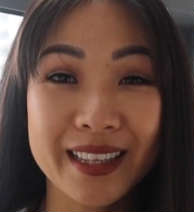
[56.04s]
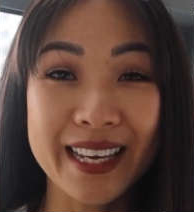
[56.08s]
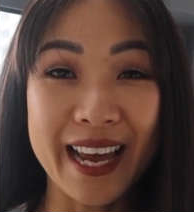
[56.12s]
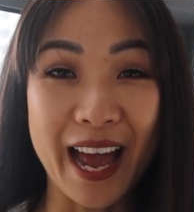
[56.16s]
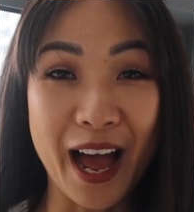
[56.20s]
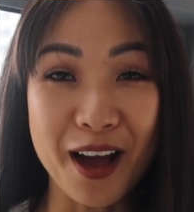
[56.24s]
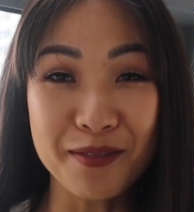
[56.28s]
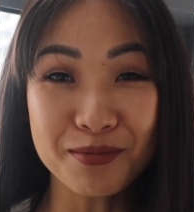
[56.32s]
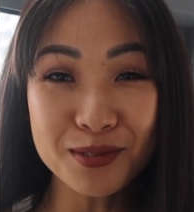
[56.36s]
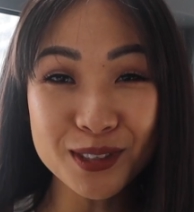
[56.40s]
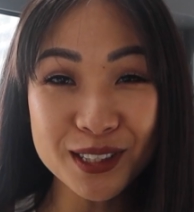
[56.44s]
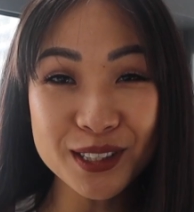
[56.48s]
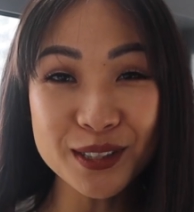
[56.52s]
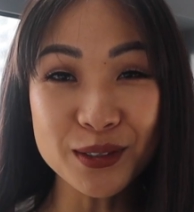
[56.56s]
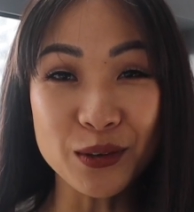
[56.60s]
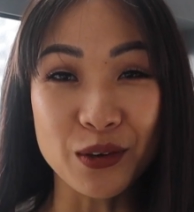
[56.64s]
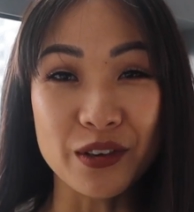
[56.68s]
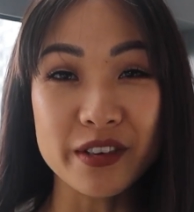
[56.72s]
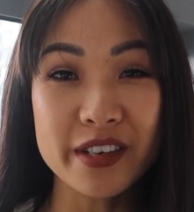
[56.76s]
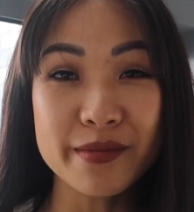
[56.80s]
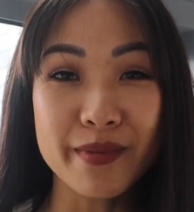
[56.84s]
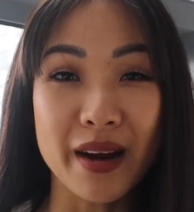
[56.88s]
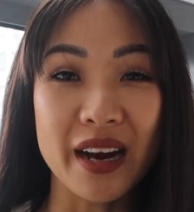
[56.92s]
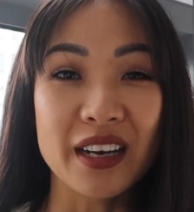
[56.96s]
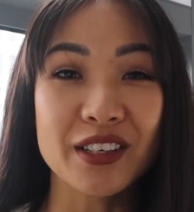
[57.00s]
The app was
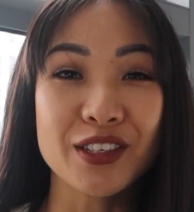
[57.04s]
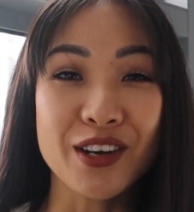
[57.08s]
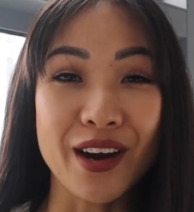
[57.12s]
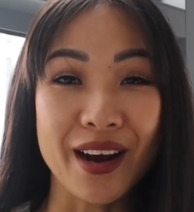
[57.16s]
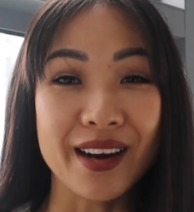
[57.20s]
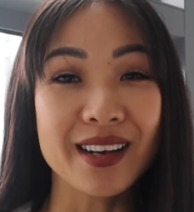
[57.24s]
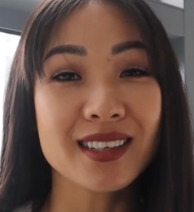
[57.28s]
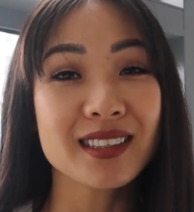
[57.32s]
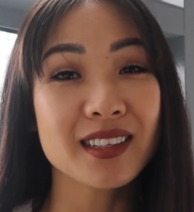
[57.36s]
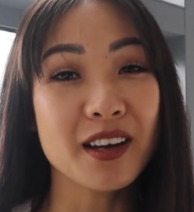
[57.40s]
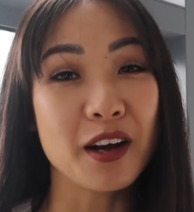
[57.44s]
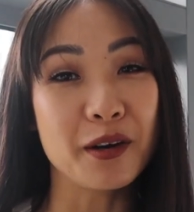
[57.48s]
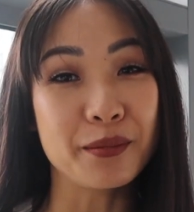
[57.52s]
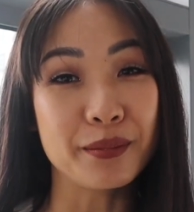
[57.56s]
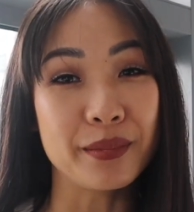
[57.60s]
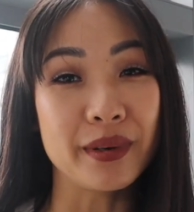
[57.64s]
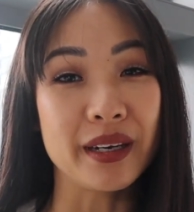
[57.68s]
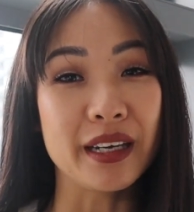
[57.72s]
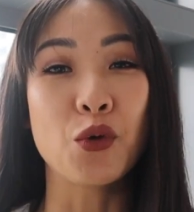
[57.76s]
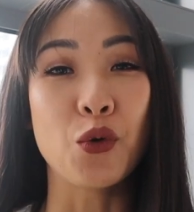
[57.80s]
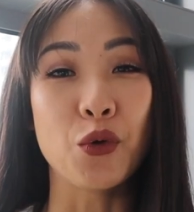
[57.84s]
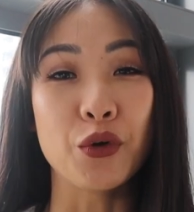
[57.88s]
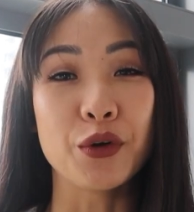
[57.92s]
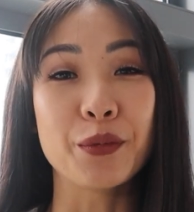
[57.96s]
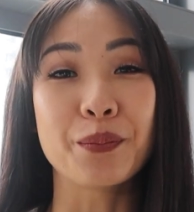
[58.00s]
launched by a Chinese company
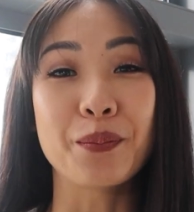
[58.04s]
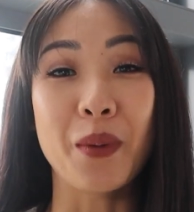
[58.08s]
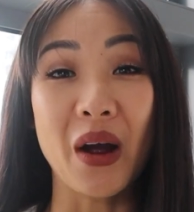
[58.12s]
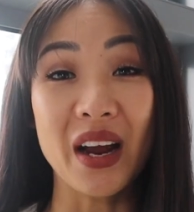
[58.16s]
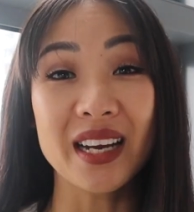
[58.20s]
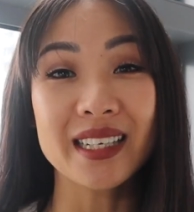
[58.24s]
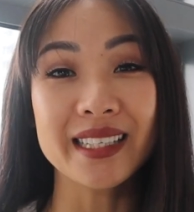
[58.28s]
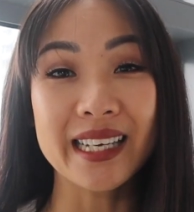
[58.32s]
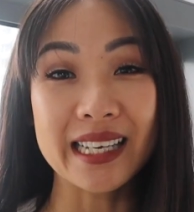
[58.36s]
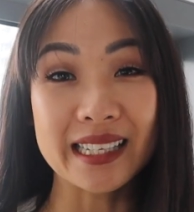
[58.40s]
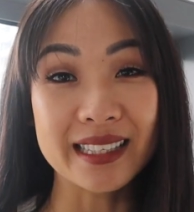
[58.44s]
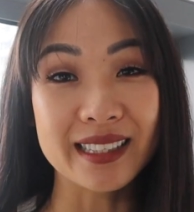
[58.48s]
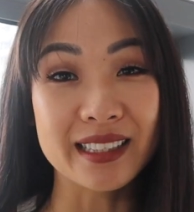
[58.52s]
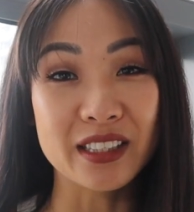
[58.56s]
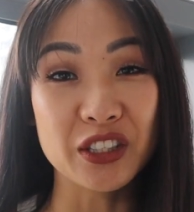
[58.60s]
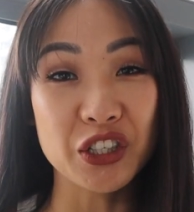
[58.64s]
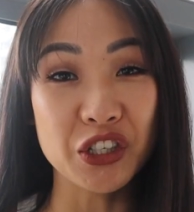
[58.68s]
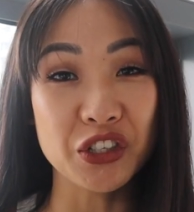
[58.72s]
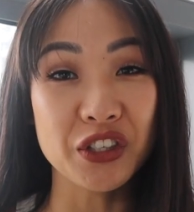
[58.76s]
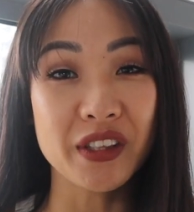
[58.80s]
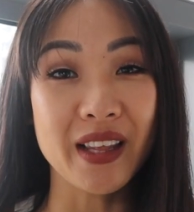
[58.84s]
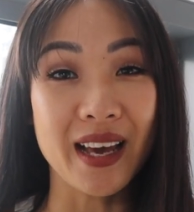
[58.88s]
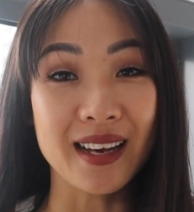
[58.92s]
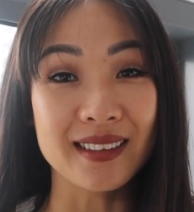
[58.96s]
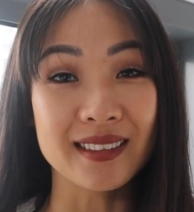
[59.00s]
called ByteDance in
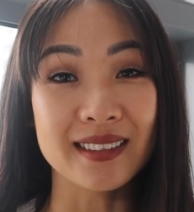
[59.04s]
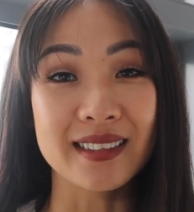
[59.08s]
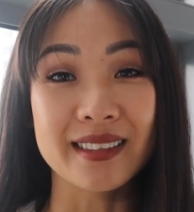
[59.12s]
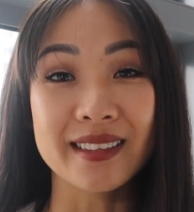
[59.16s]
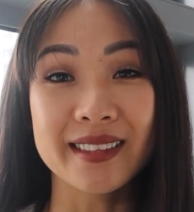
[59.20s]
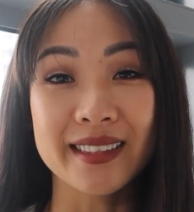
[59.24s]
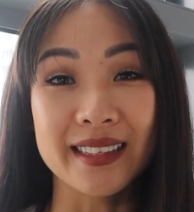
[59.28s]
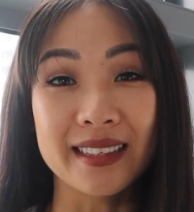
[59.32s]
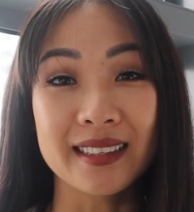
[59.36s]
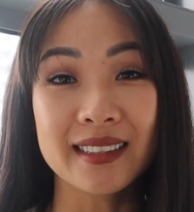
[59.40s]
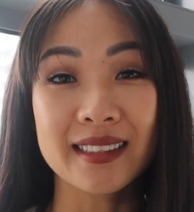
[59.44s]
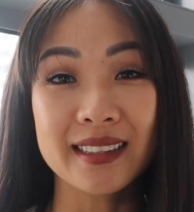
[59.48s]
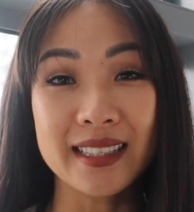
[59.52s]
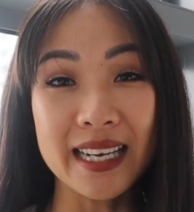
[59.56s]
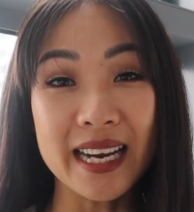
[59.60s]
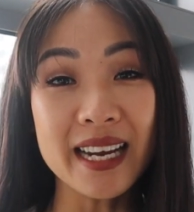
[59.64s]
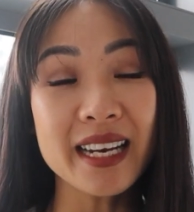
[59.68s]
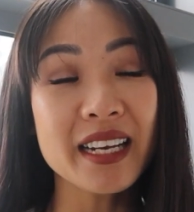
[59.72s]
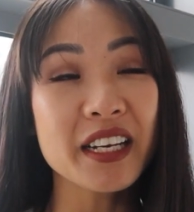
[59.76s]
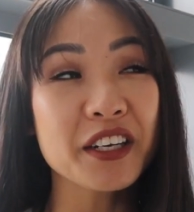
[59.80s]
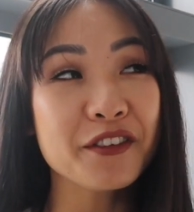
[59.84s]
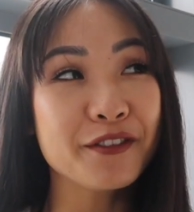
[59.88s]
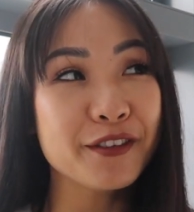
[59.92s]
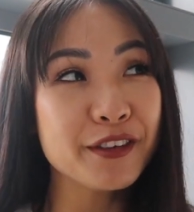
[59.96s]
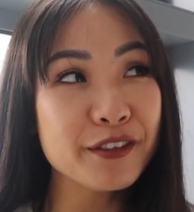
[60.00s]
2016,
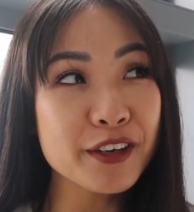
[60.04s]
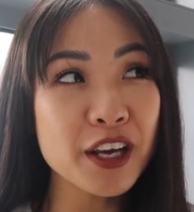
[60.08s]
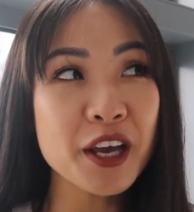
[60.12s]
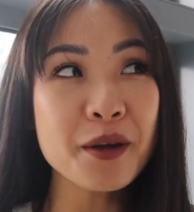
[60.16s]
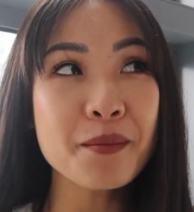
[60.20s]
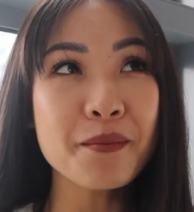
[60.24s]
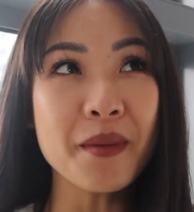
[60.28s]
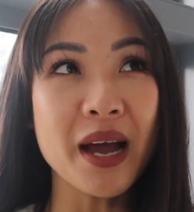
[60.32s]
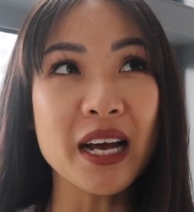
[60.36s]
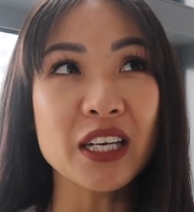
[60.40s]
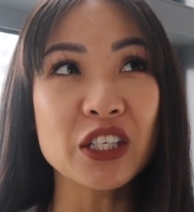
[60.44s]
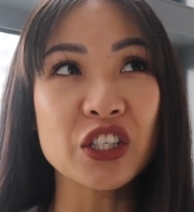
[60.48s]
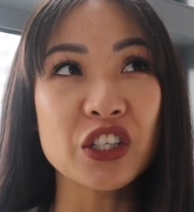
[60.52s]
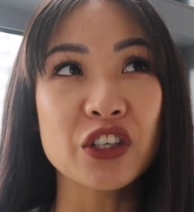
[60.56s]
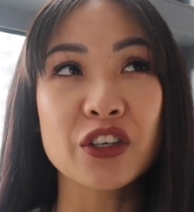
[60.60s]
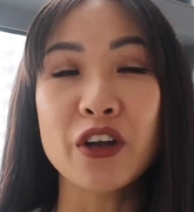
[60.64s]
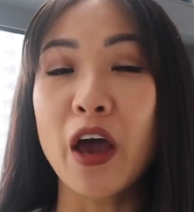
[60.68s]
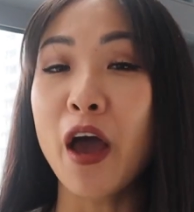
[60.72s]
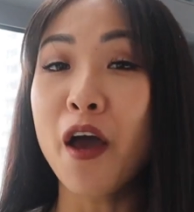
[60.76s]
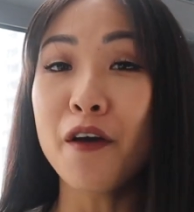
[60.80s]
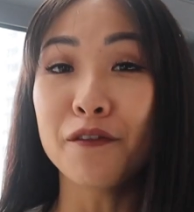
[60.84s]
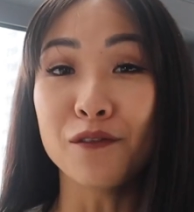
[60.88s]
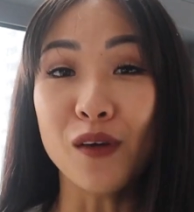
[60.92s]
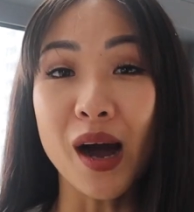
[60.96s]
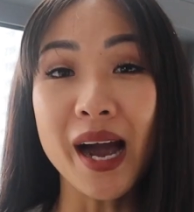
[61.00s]
and if you can imagine
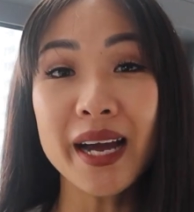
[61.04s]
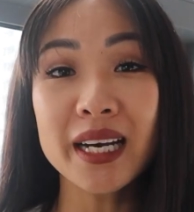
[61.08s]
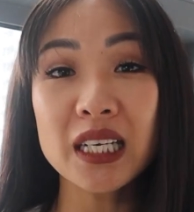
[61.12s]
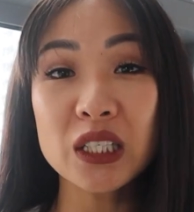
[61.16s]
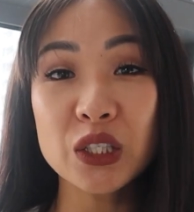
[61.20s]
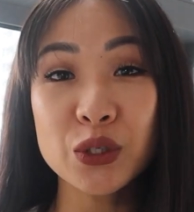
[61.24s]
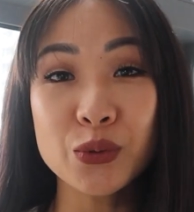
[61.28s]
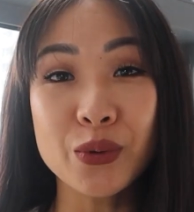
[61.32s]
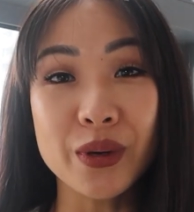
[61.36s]
Vine,